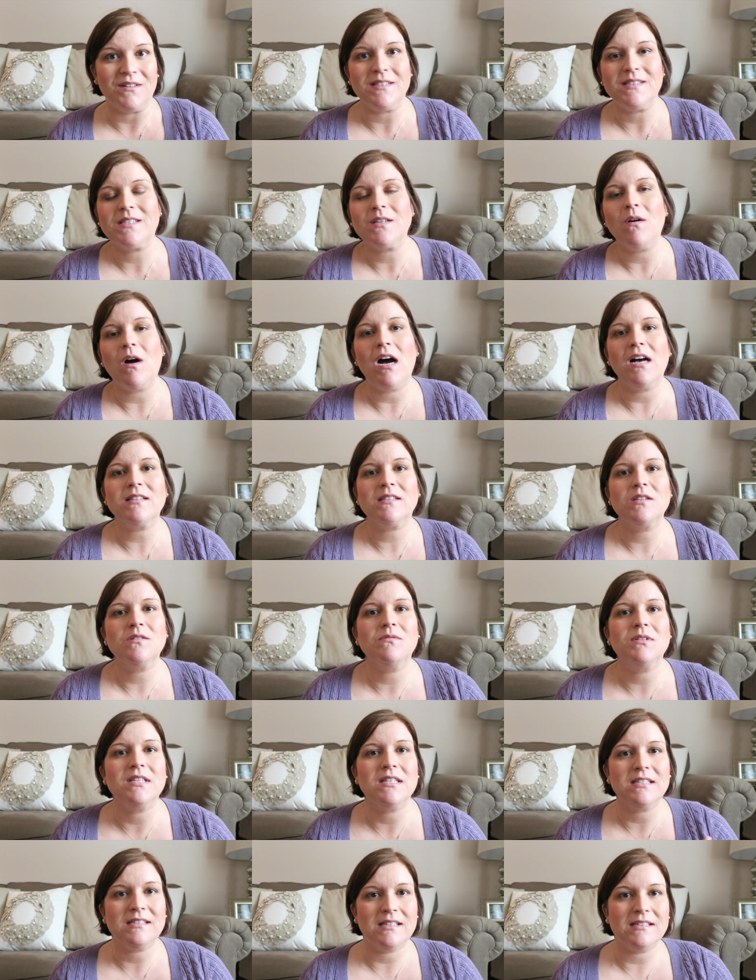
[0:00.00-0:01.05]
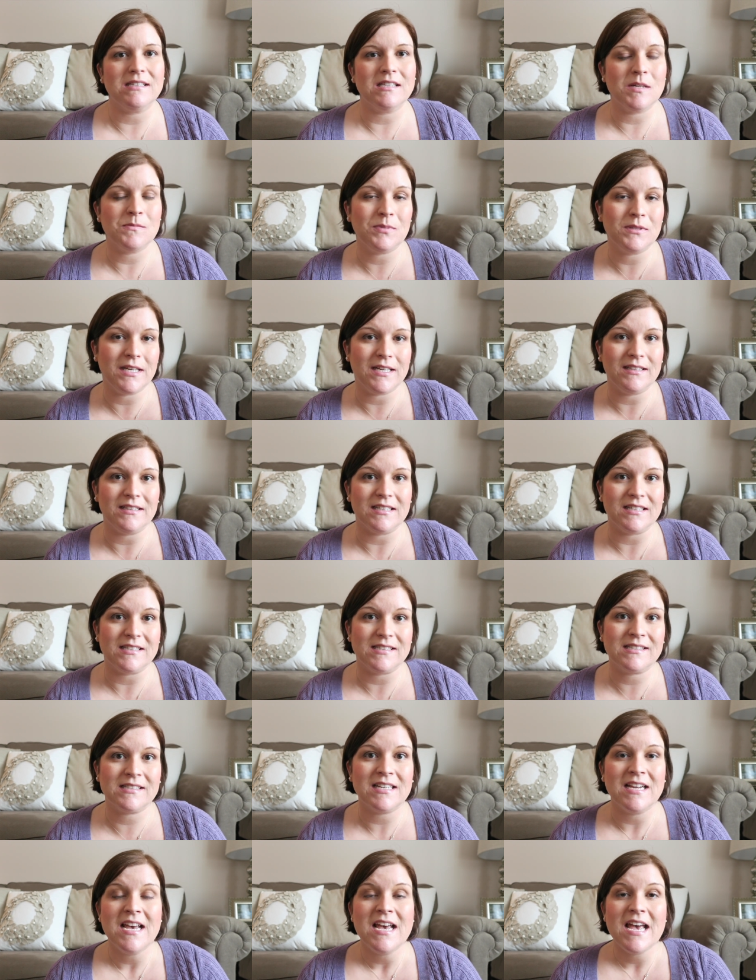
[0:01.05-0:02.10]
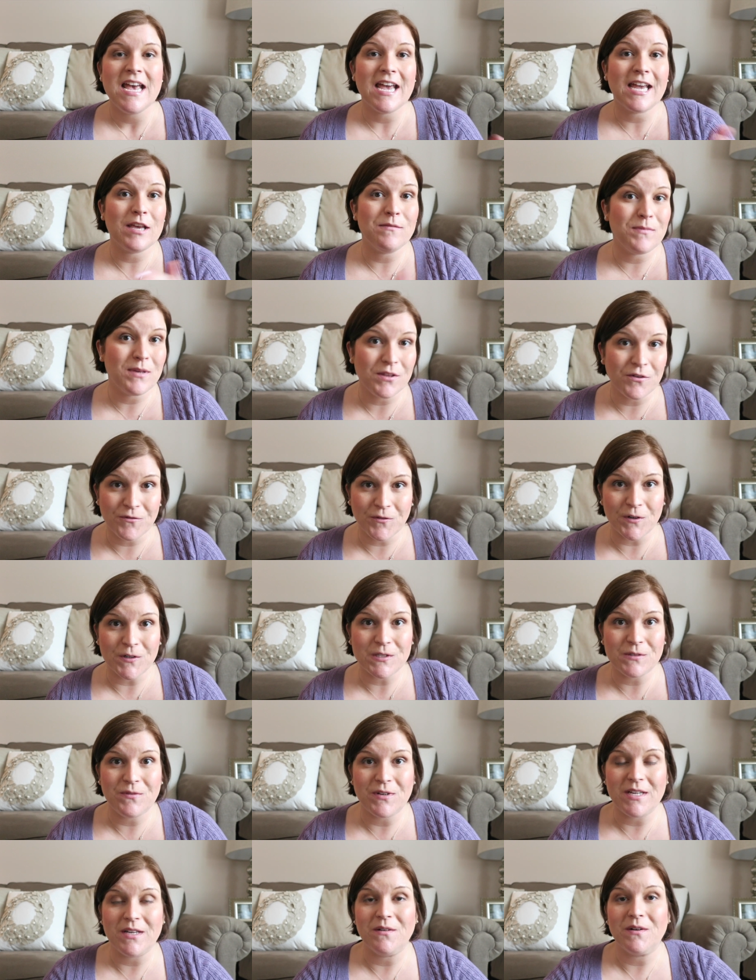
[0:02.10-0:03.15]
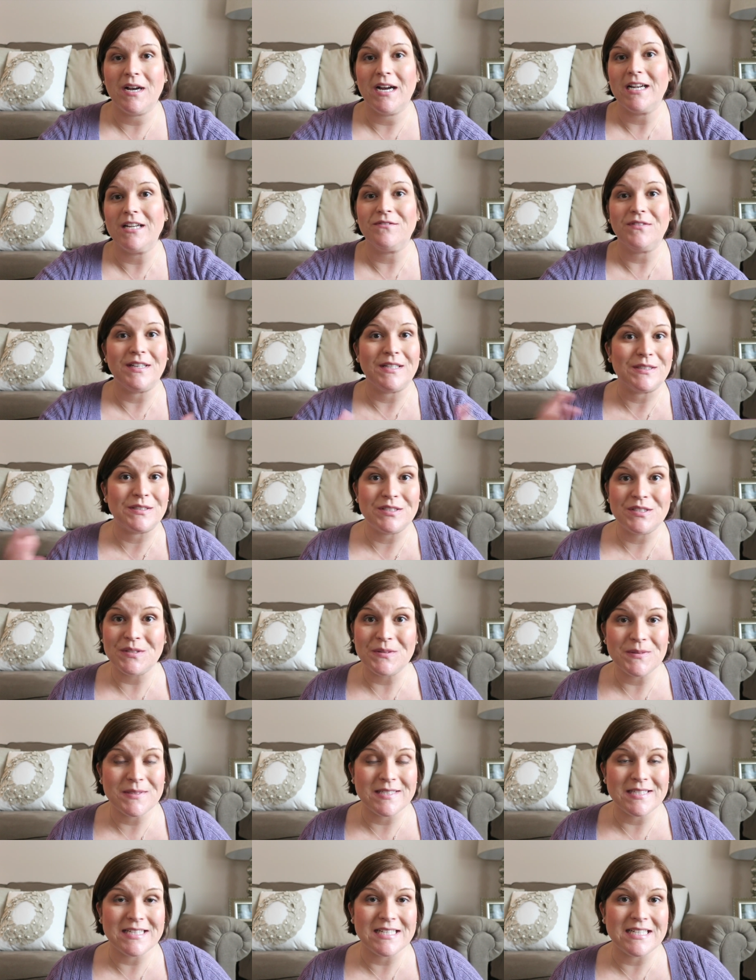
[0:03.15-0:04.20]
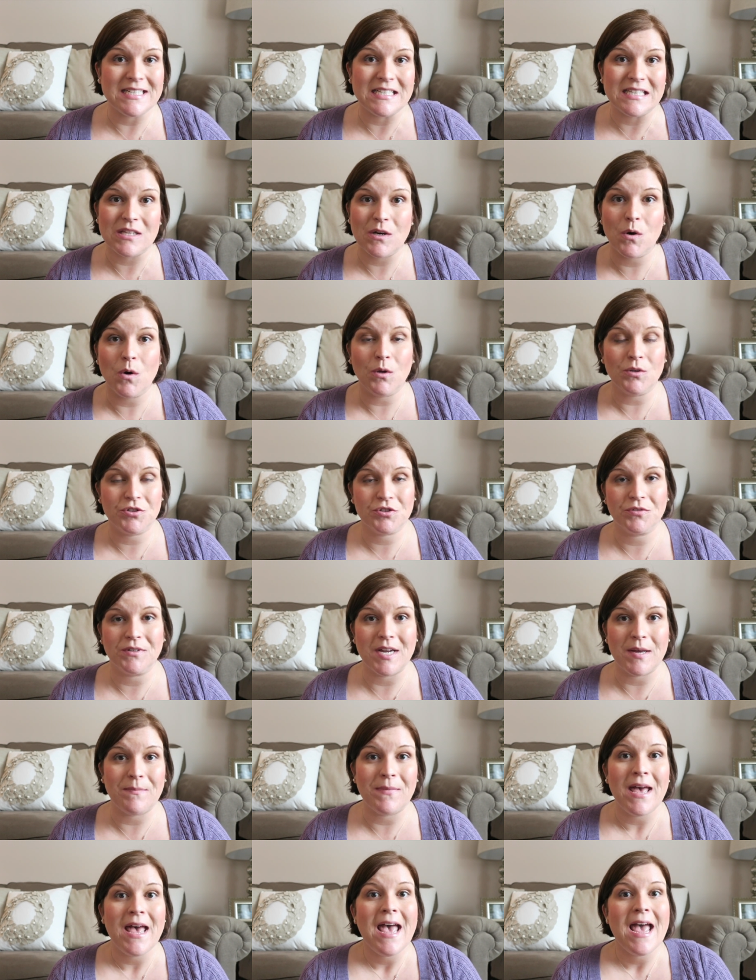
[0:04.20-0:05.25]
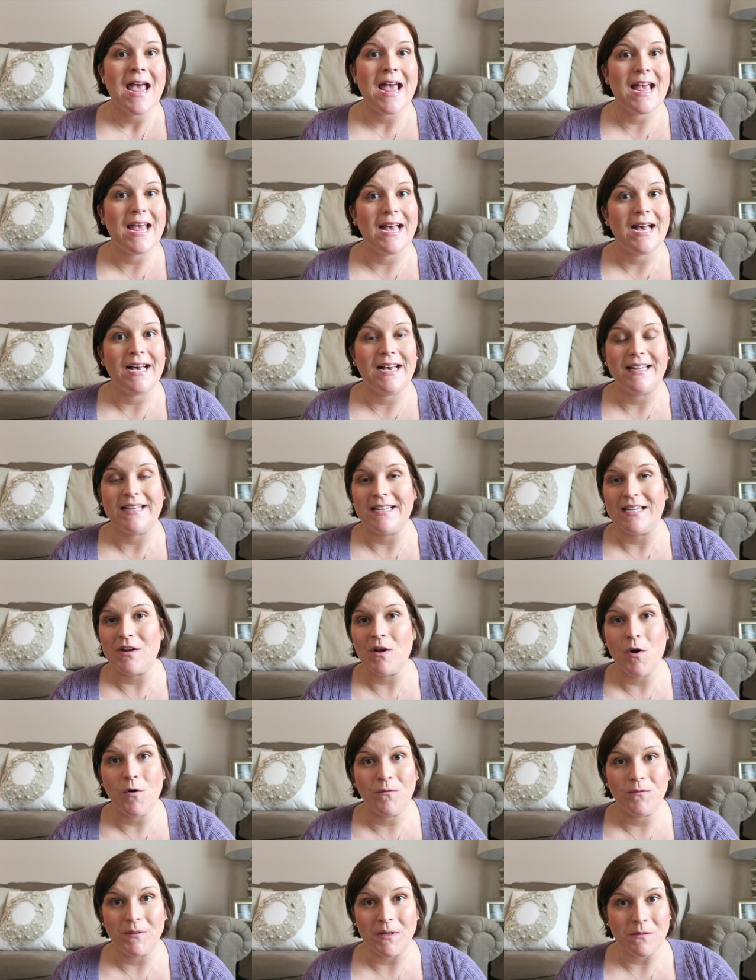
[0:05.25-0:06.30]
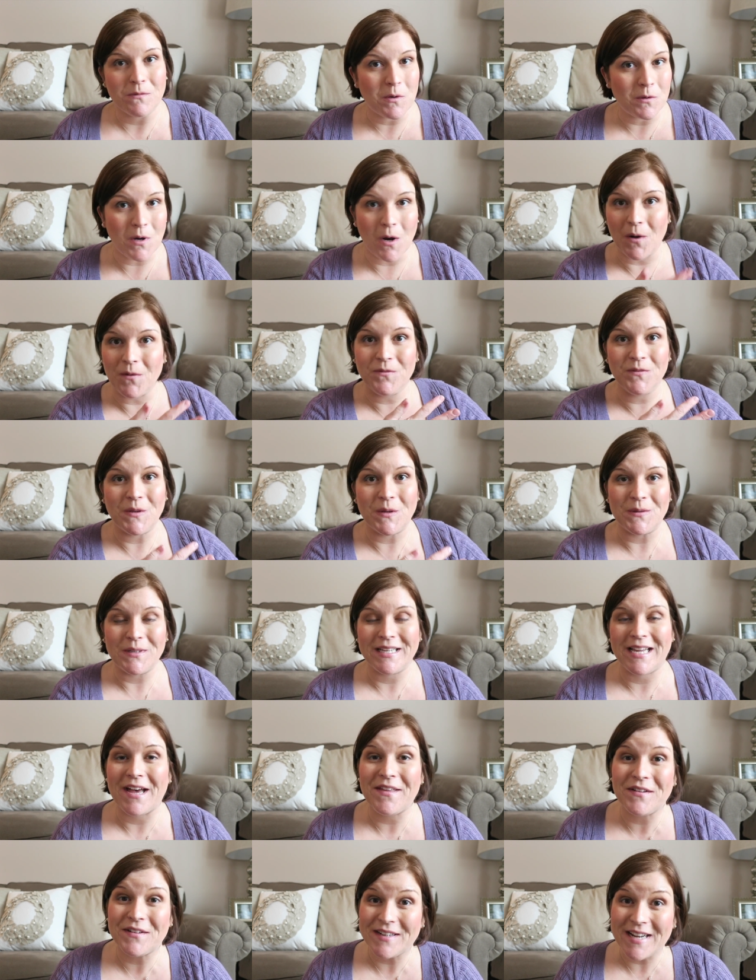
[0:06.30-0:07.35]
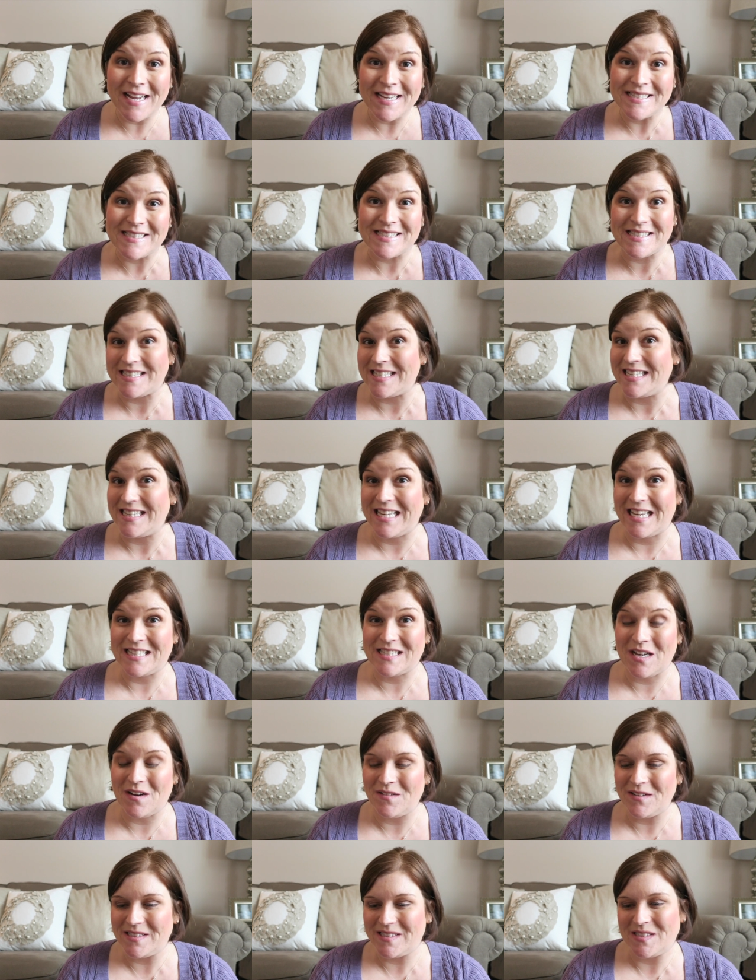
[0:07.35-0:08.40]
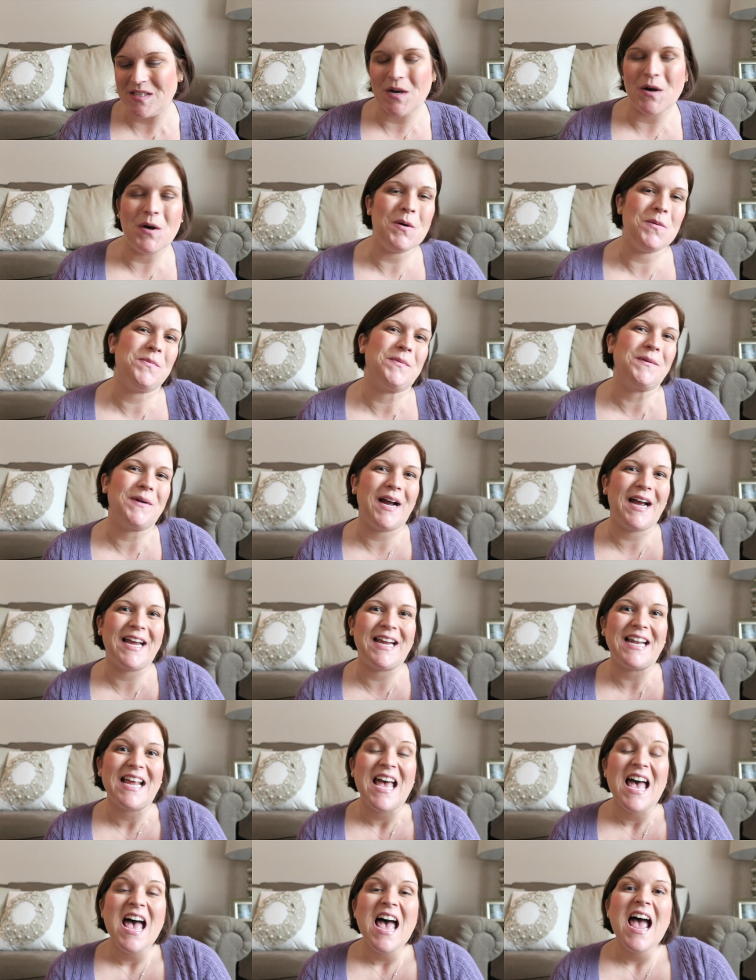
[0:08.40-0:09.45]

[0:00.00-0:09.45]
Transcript: And so also when this is in the playlist, it can be the first video kind of introducing the whole trip, and it hopefully will all flow together nicely. That's always the hope, right?